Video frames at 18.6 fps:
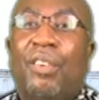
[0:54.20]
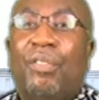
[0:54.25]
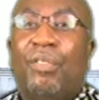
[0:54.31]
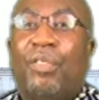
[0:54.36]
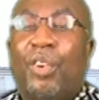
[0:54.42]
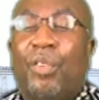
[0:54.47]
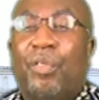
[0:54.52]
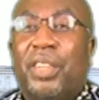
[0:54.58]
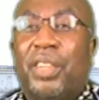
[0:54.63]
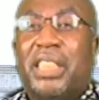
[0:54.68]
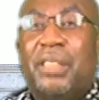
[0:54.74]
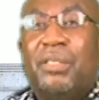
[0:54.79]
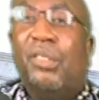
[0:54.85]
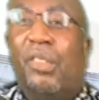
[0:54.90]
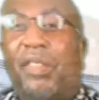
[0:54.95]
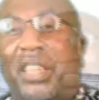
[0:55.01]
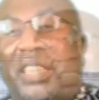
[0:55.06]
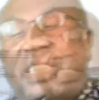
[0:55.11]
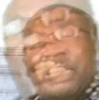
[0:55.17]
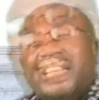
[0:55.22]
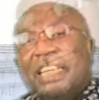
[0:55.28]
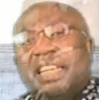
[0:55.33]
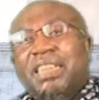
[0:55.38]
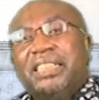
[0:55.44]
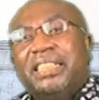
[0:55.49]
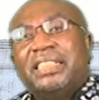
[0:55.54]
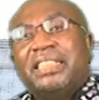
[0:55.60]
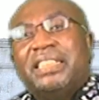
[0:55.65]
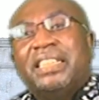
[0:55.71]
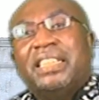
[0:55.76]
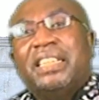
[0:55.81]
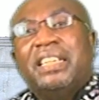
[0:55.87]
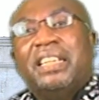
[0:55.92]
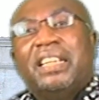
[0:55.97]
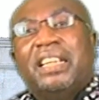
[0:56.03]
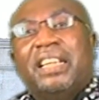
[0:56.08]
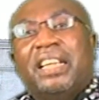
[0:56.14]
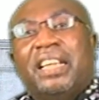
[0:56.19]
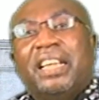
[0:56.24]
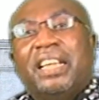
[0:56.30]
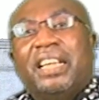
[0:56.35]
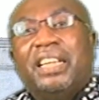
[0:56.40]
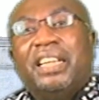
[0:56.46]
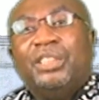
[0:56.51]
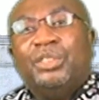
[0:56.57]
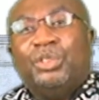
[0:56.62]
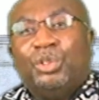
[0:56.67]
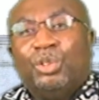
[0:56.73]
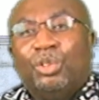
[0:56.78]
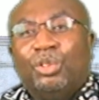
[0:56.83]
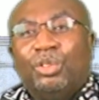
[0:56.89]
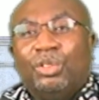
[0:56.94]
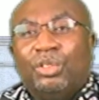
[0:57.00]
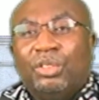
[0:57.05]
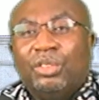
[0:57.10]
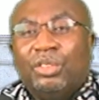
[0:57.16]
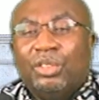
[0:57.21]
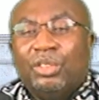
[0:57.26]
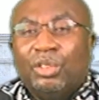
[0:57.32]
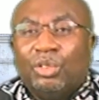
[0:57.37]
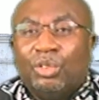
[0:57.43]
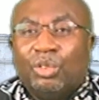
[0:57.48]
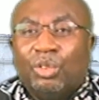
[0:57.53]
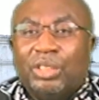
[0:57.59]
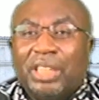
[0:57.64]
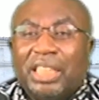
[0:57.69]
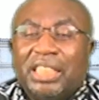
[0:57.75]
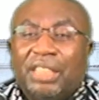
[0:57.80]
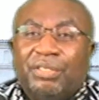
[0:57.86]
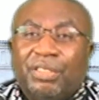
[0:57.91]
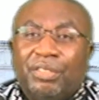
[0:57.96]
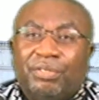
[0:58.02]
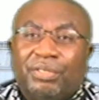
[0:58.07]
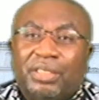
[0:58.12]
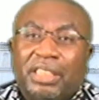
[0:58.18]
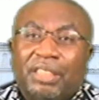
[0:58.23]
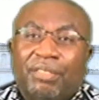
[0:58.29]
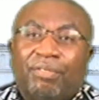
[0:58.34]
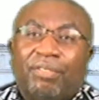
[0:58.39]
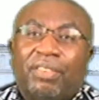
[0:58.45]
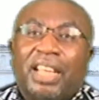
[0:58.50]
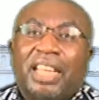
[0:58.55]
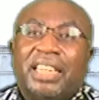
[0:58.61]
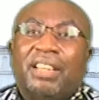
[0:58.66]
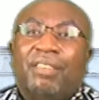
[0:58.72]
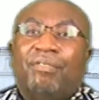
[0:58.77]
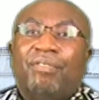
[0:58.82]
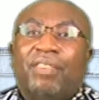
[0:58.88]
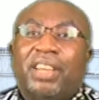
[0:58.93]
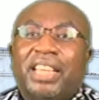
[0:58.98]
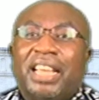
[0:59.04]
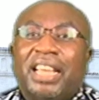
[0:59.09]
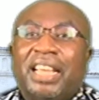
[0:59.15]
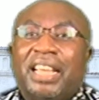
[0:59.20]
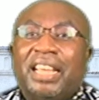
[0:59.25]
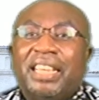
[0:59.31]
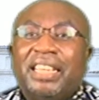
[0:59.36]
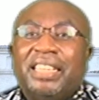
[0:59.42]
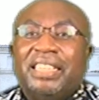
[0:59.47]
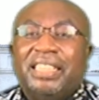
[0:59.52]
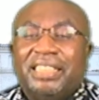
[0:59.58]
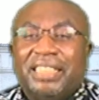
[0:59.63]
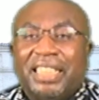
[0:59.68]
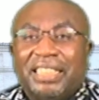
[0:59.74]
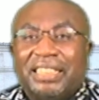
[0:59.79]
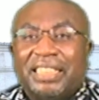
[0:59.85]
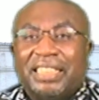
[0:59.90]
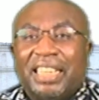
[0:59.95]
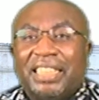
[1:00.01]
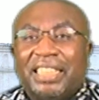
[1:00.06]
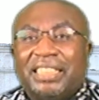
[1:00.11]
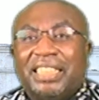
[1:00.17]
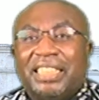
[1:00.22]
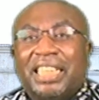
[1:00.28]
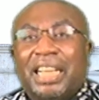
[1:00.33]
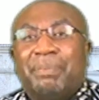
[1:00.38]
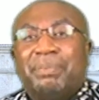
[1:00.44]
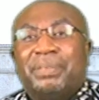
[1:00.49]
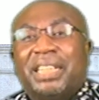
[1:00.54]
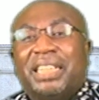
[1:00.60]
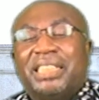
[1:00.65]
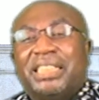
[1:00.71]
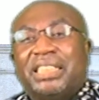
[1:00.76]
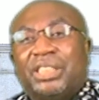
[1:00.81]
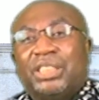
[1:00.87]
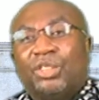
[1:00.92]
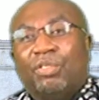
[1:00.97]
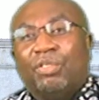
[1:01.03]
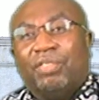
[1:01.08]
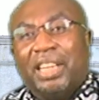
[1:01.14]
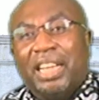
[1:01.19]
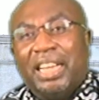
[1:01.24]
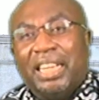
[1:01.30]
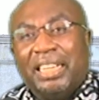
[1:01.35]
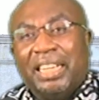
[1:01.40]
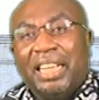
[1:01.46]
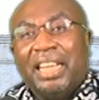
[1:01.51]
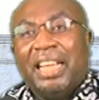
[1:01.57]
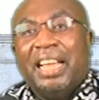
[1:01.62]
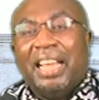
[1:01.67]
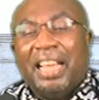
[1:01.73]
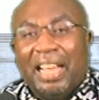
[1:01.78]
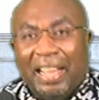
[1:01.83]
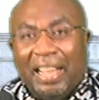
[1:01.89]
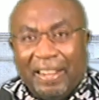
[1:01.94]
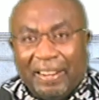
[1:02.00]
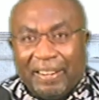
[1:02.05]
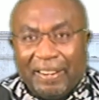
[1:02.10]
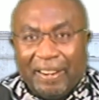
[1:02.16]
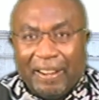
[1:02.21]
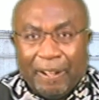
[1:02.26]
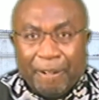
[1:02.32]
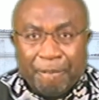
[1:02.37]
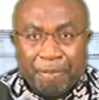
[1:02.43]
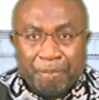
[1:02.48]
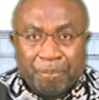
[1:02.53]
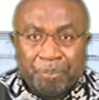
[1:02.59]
for victims of the 3rd June 2015 flood and fire disaster in the capital city of Ghana, Accra.